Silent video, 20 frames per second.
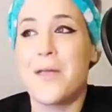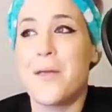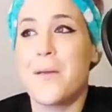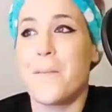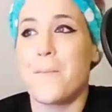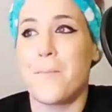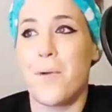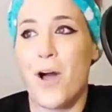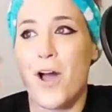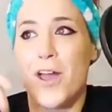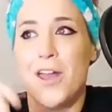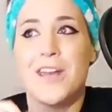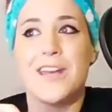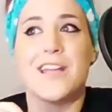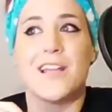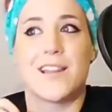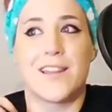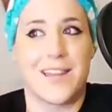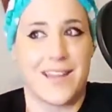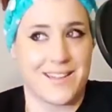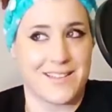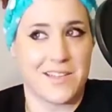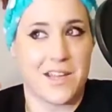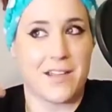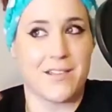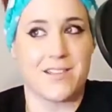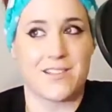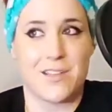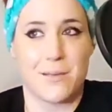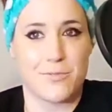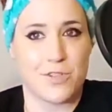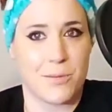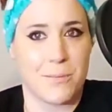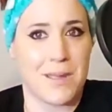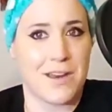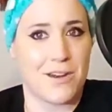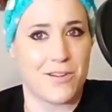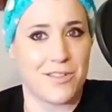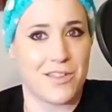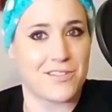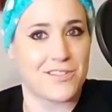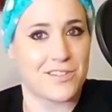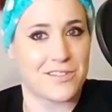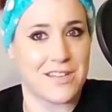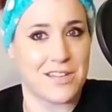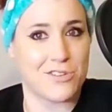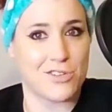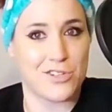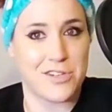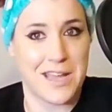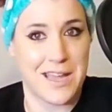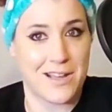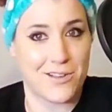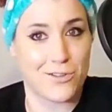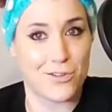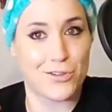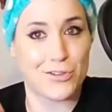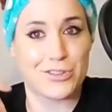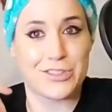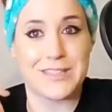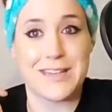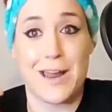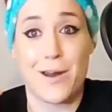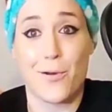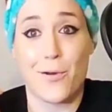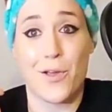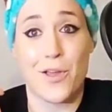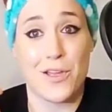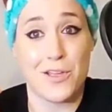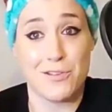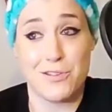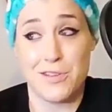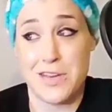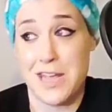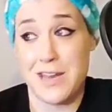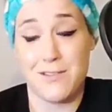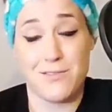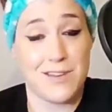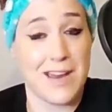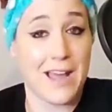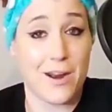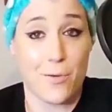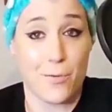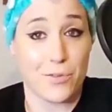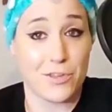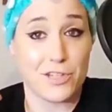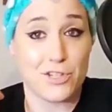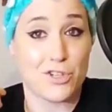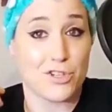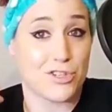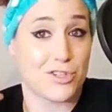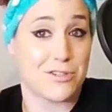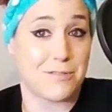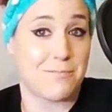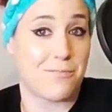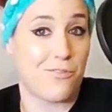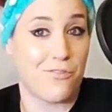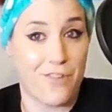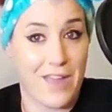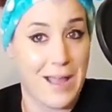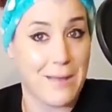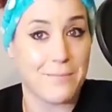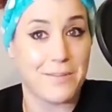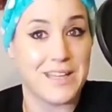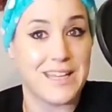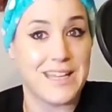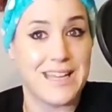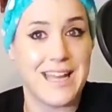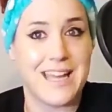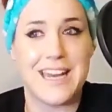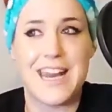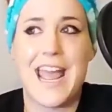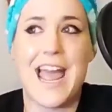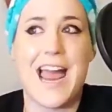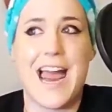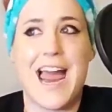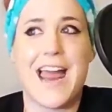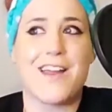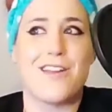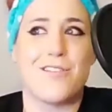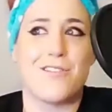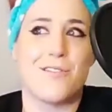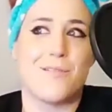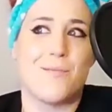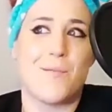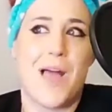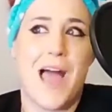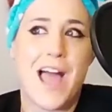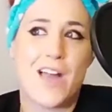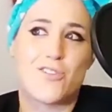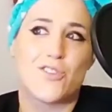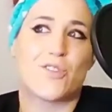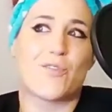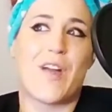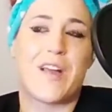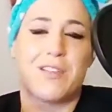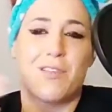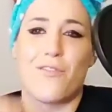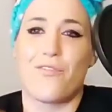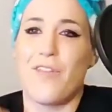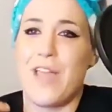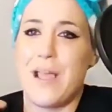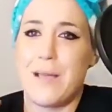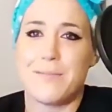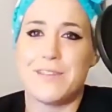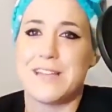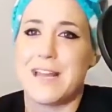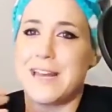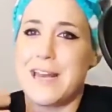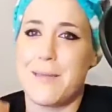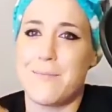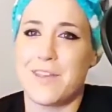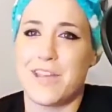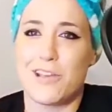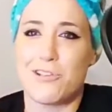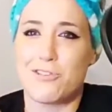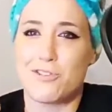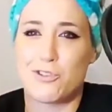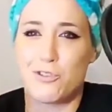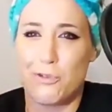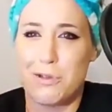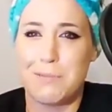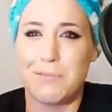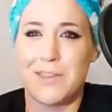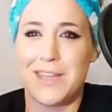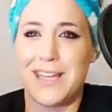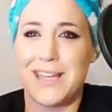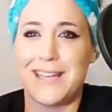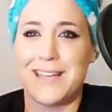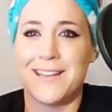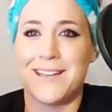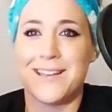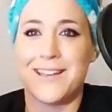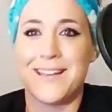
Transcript: But like I said, the subject matter that Succession tackles, not only just family, and I just find the family dynamic extremely